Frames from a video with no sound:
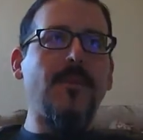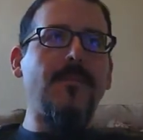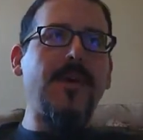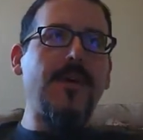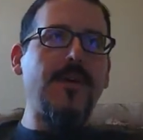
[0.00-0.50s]

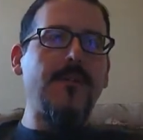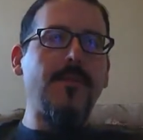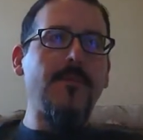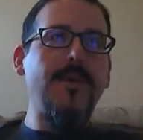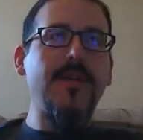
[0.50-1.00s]

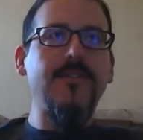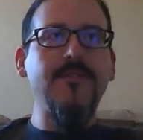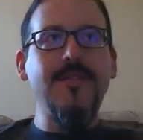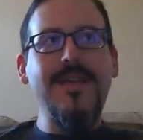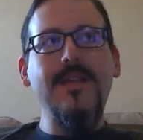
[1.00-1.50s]
pound of
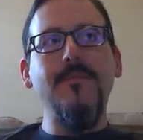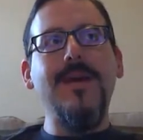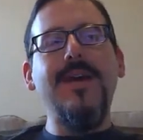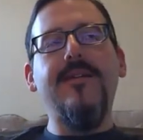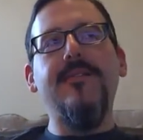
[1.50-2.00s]
lean
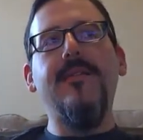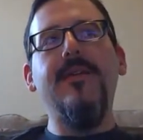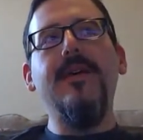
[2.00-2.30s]
mass.